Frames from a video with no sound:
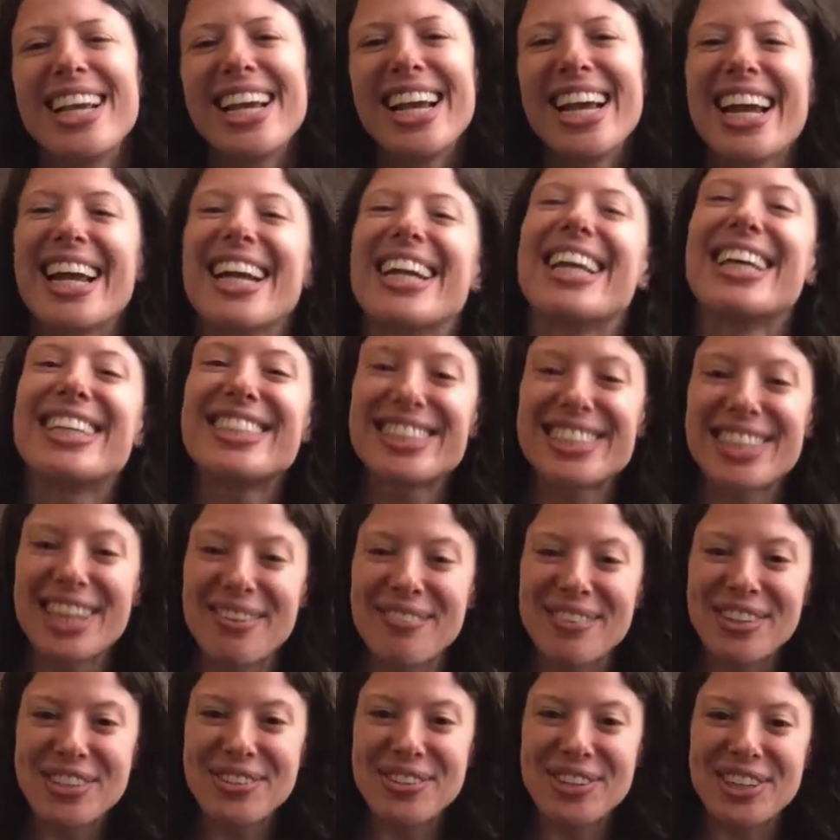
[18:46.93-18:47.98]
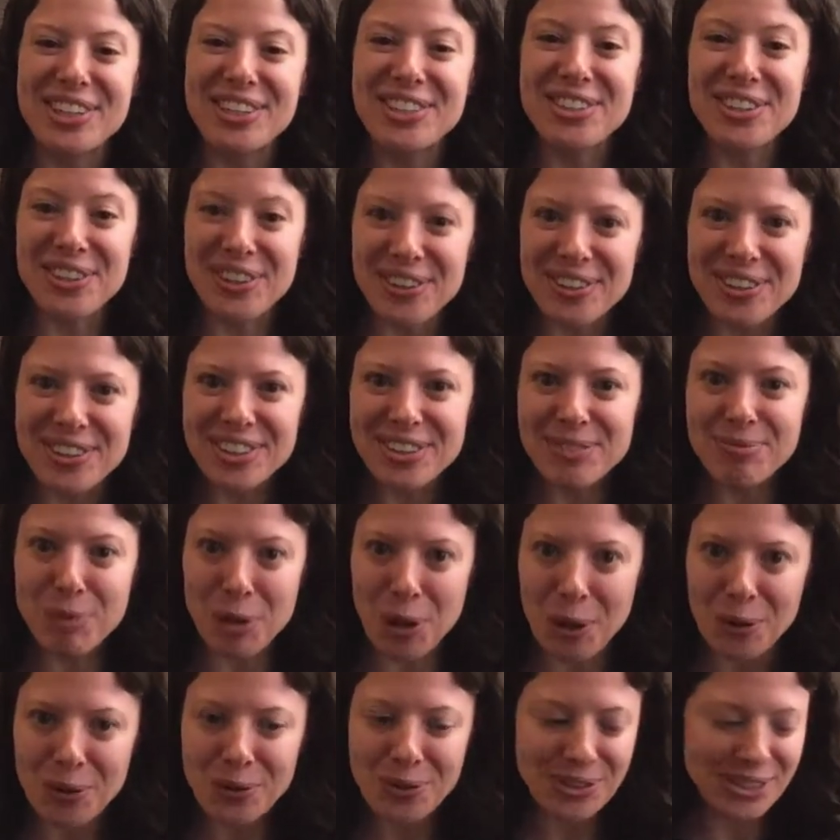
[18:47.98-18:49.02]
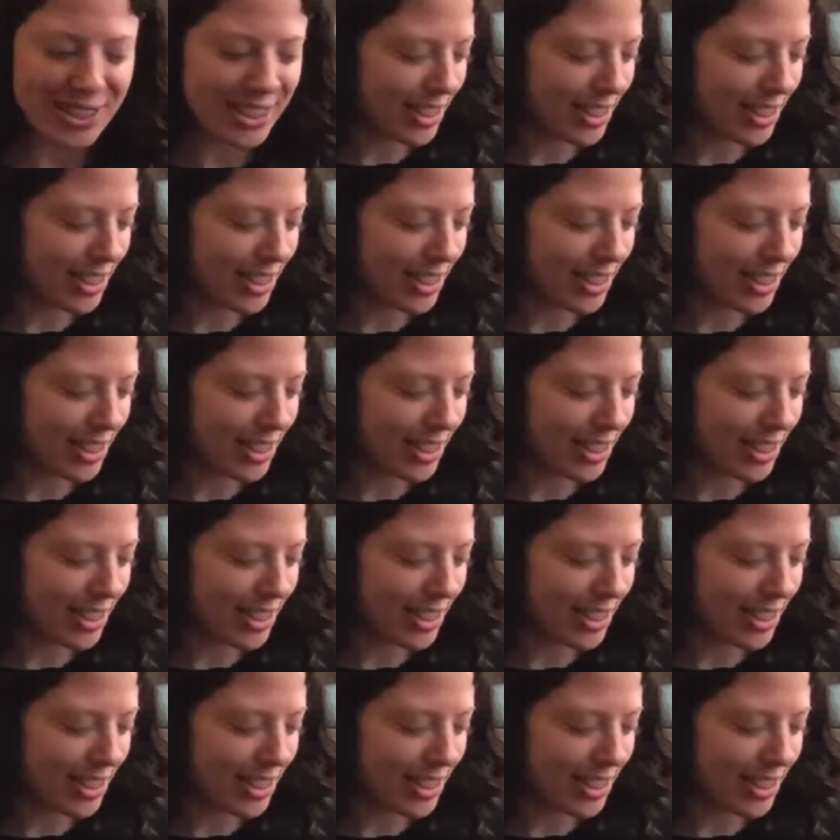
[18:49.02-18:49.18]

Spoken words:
And now let's come into our turtle pose.